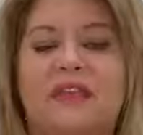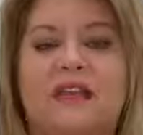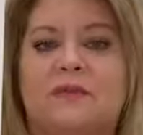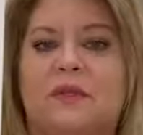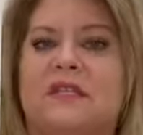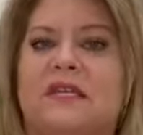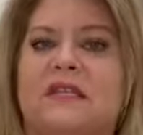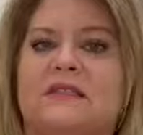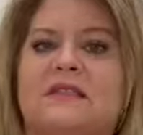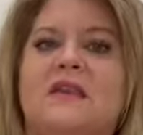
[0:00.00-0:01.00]
things with
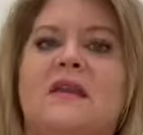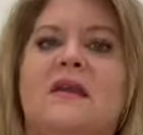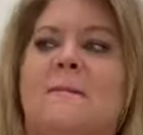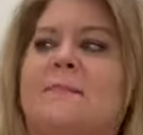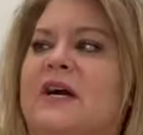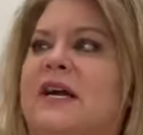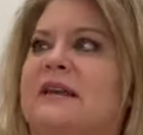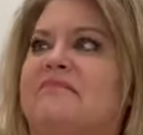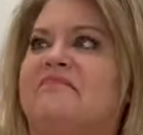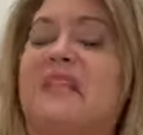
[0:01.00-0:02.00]
this,
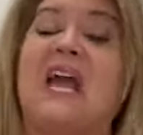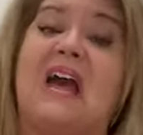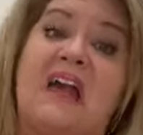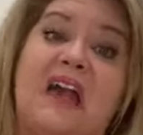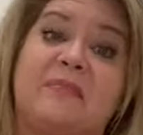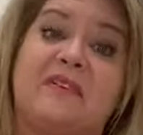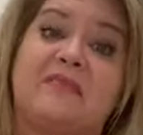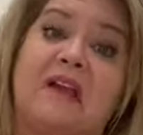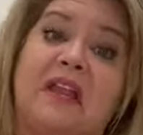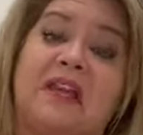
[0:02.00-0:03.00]
but I happen to
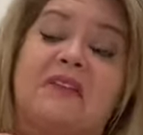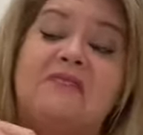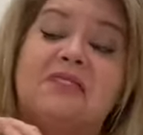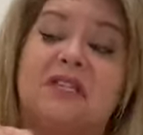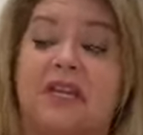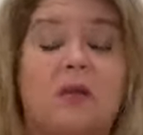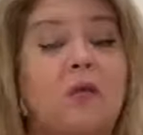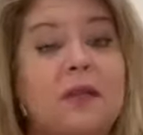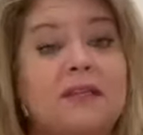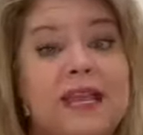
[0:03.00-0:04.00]
like it sitting
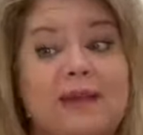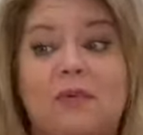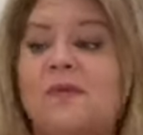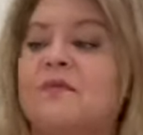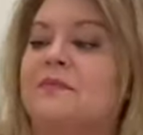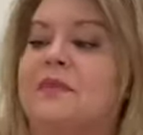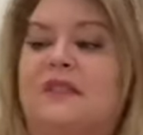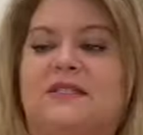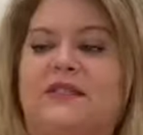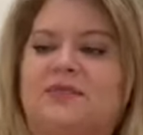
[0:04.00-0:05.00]
on a table, but
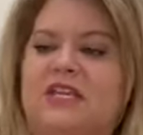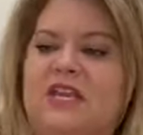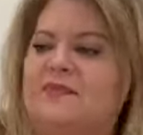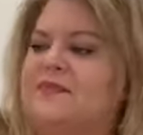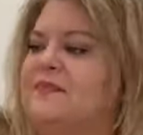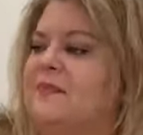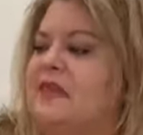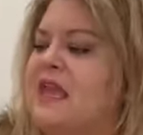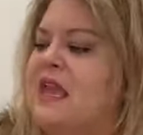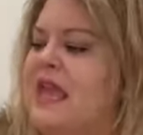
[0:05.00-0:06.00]
that's up to you.
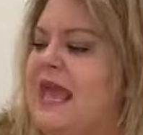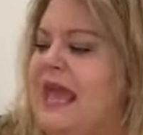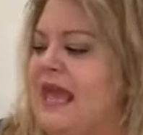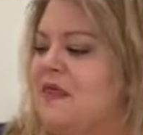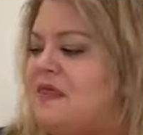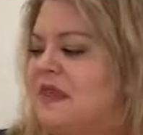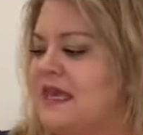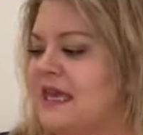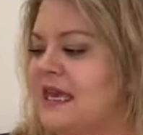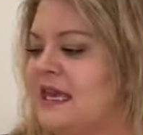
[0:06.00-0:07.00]
And
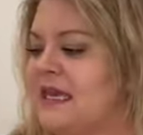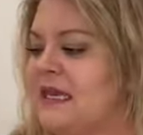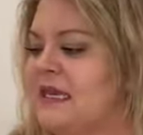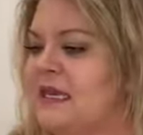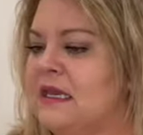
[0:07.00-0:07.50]
then